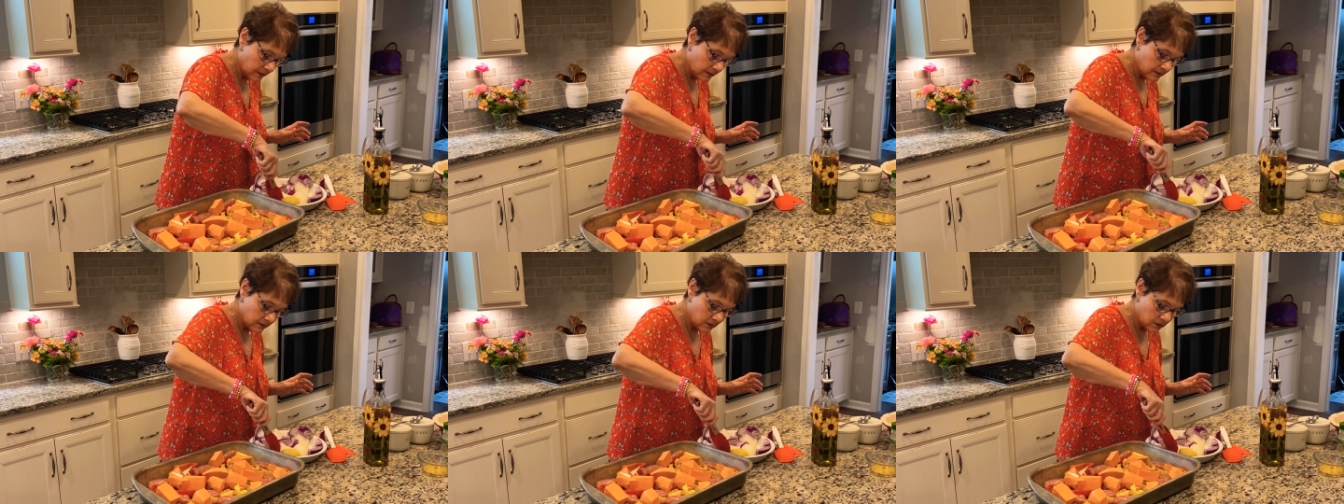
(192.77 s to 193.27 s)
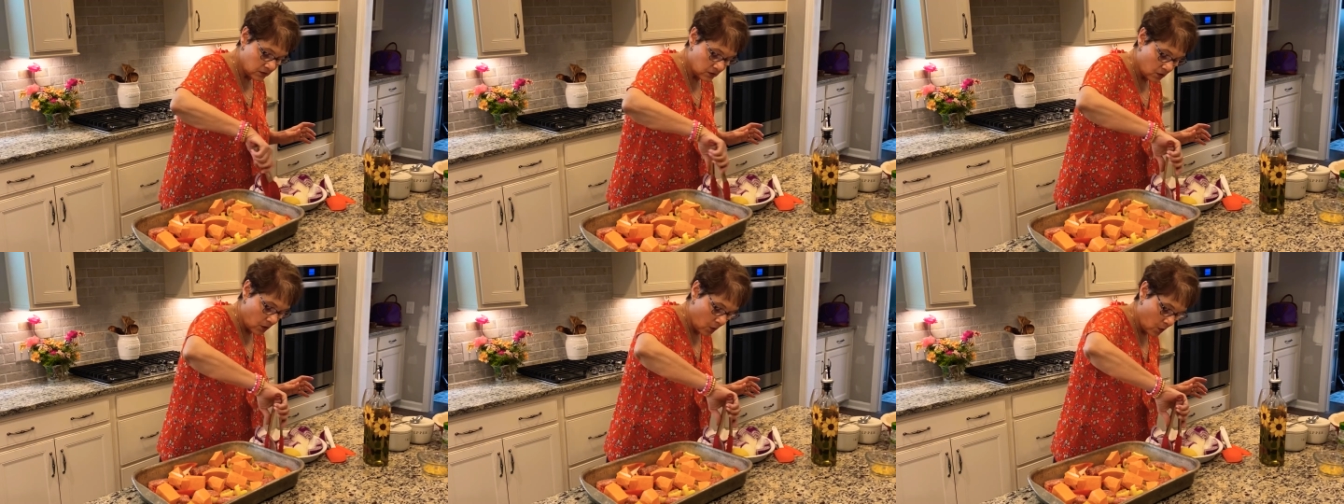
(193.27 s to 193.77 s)

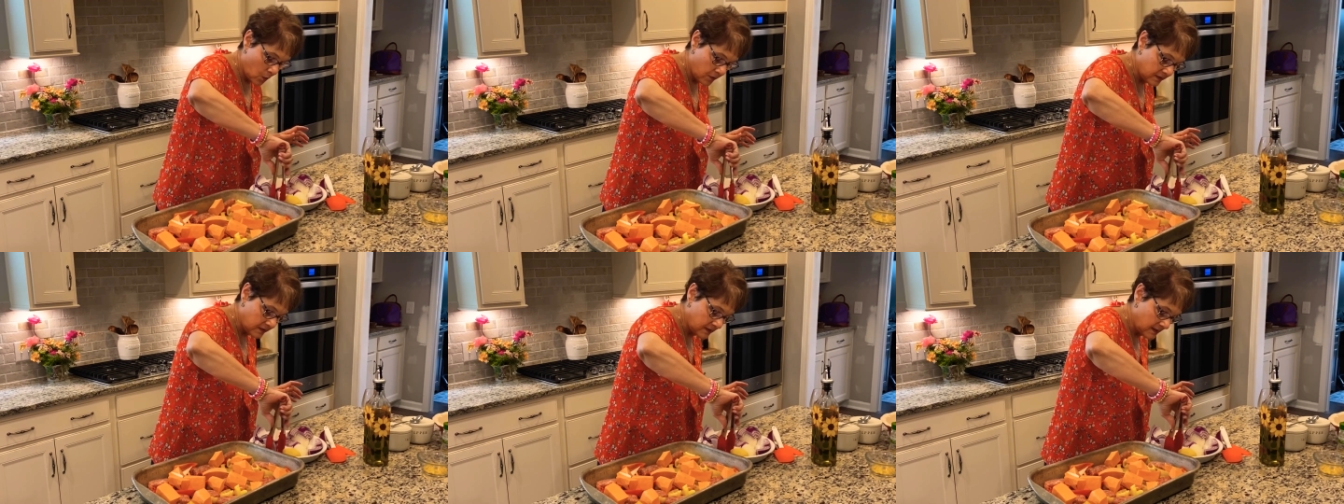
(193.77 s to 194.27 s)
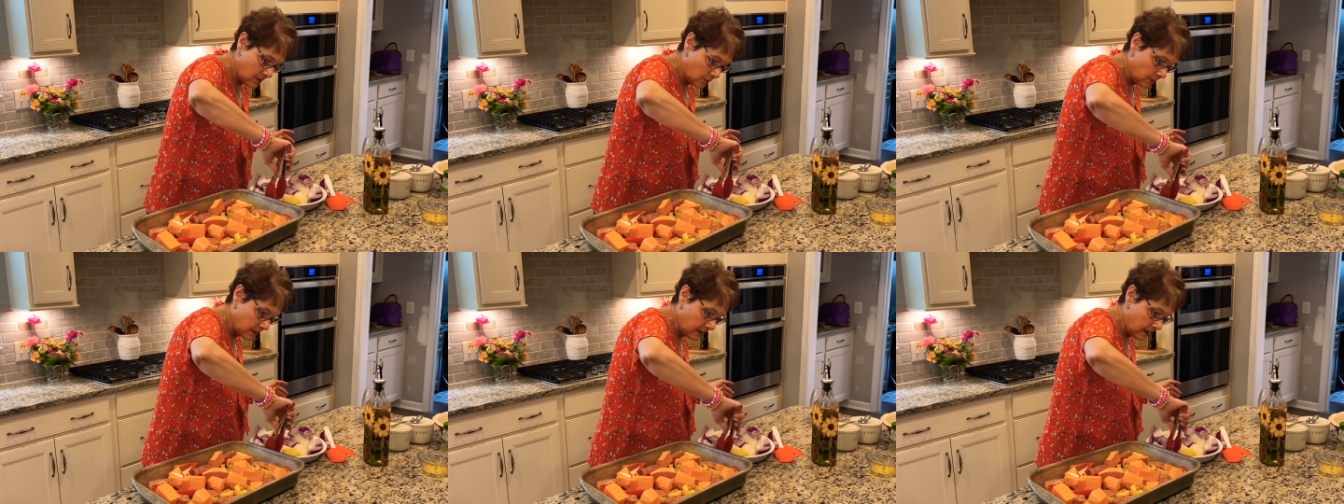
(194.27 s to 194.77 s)
So the
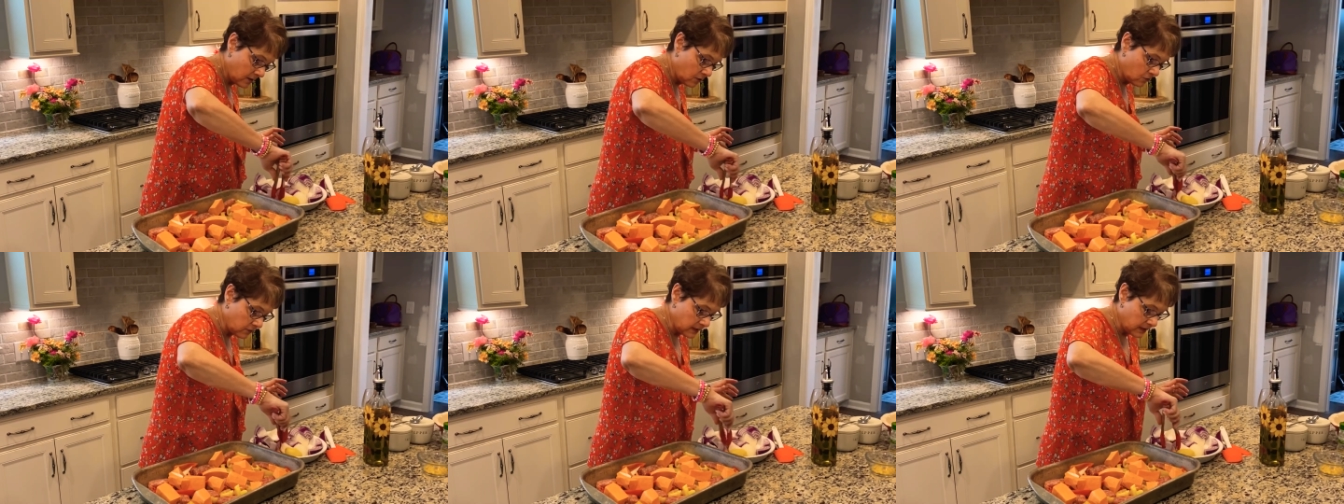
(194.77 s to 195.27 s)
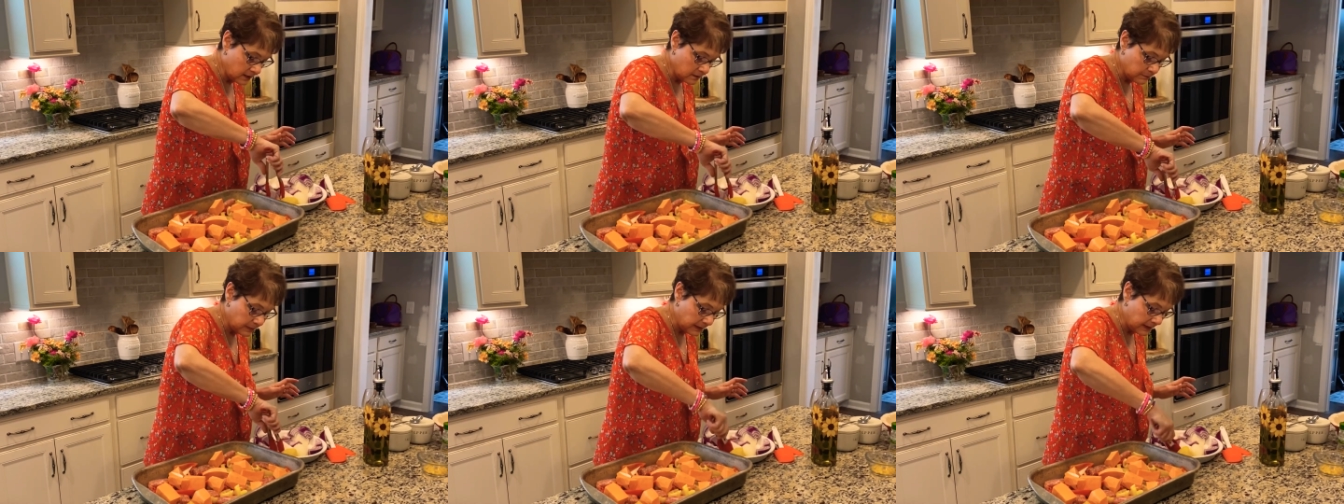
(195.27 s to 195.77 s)
secret ingredient,
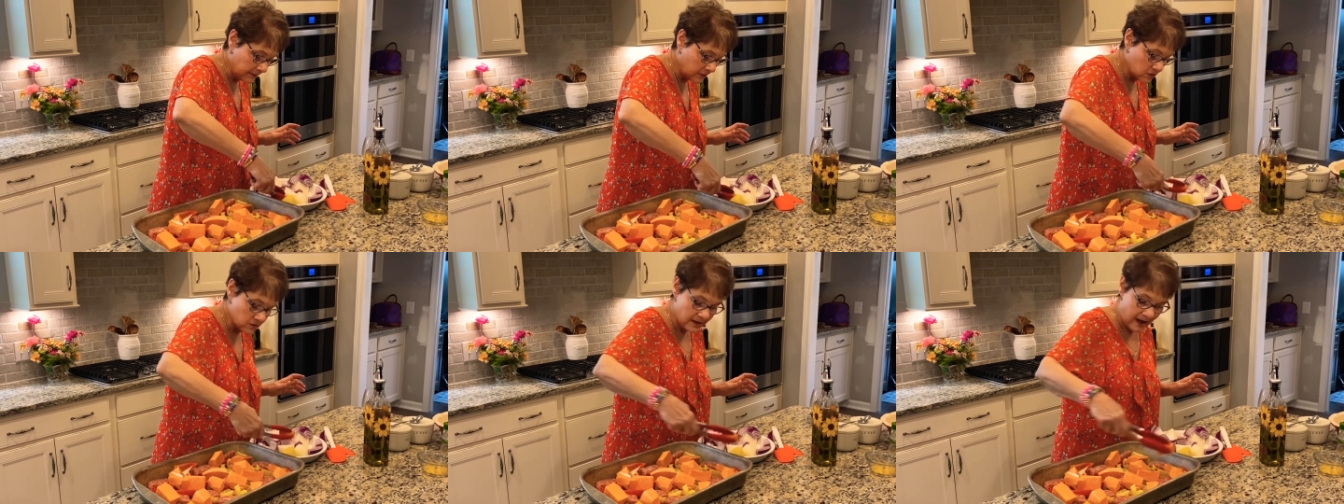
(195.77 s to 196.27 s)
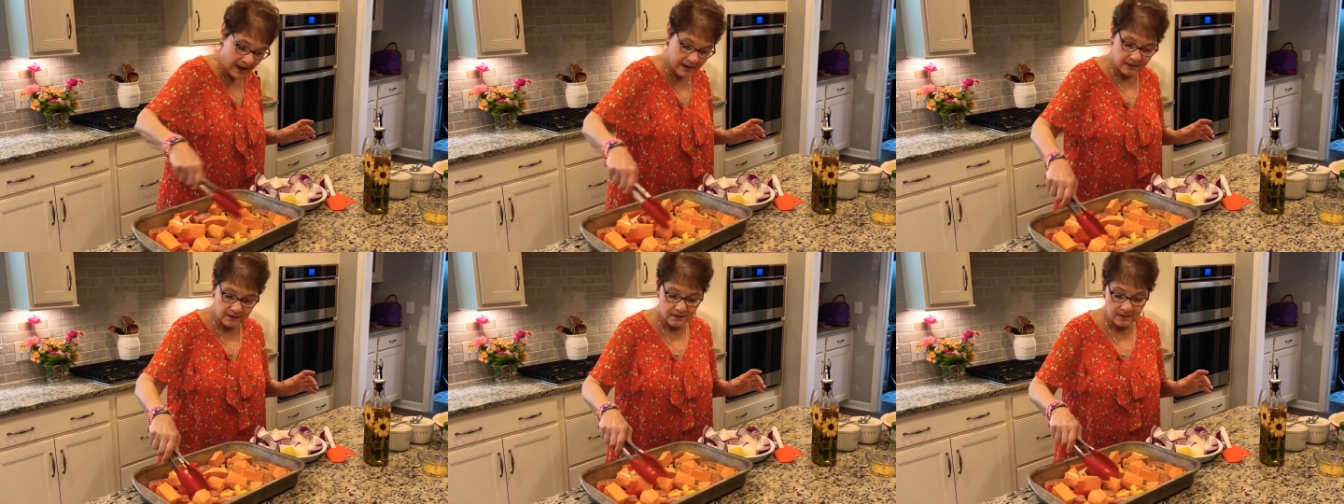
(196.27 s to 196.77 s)
believe it or not,
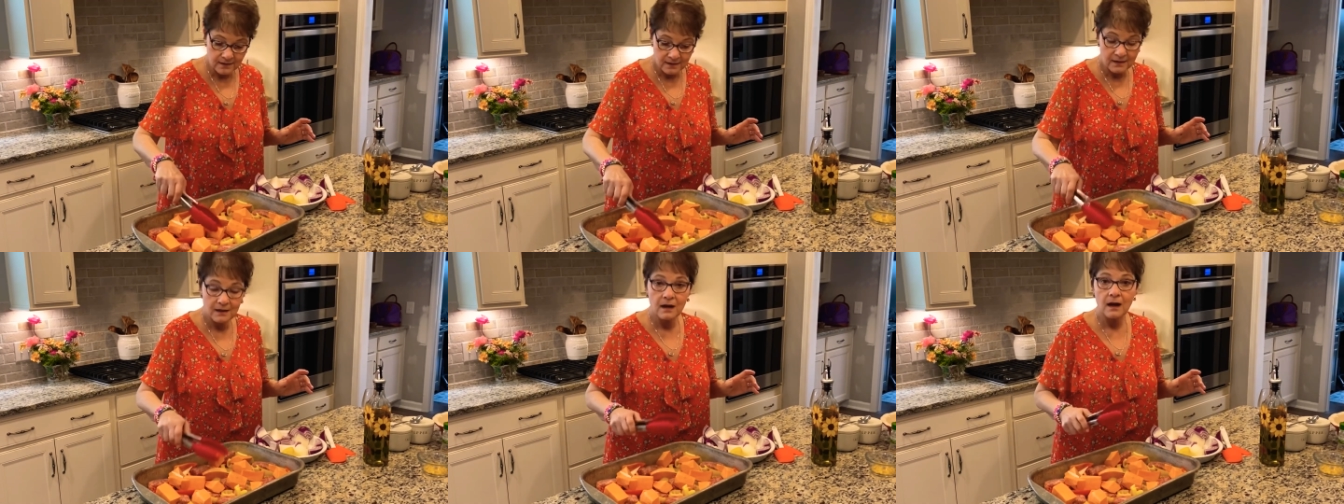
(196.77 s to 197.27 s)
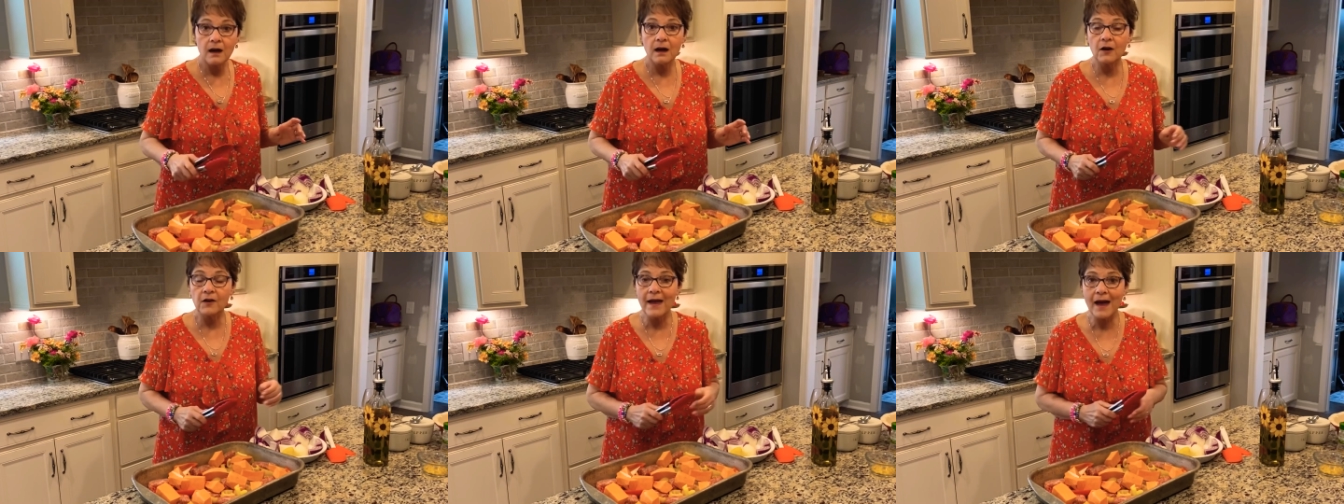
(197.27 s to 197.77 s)

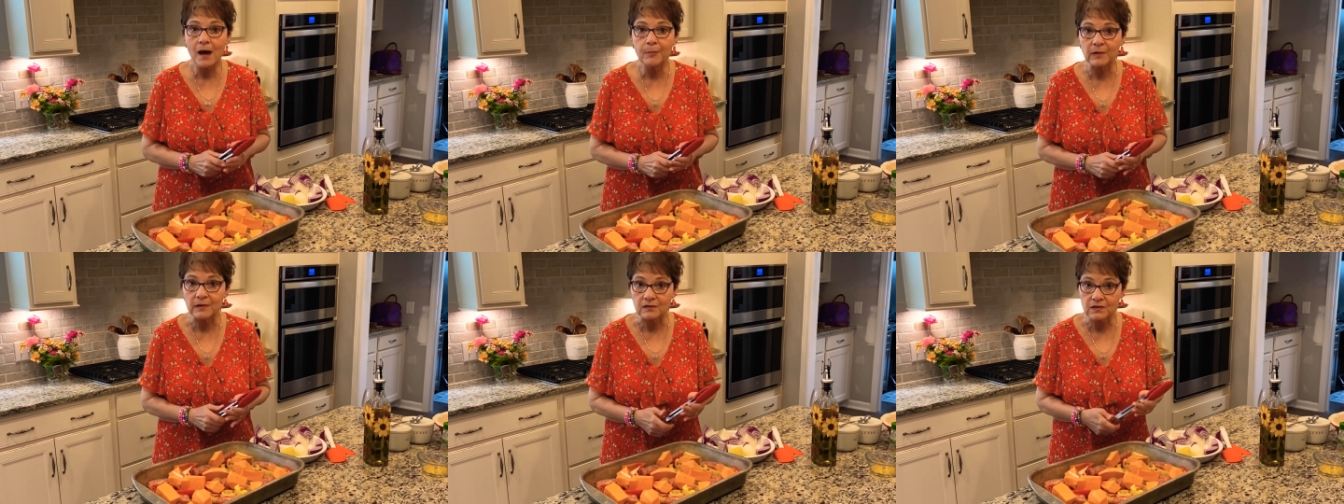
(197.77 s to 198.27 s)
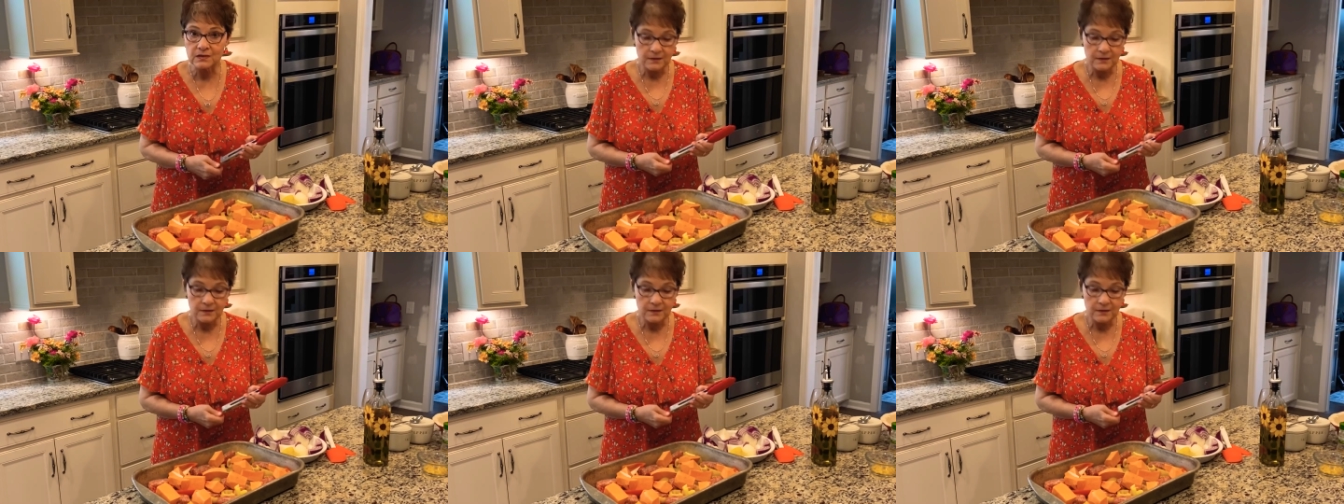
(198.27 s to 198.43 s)
are apples.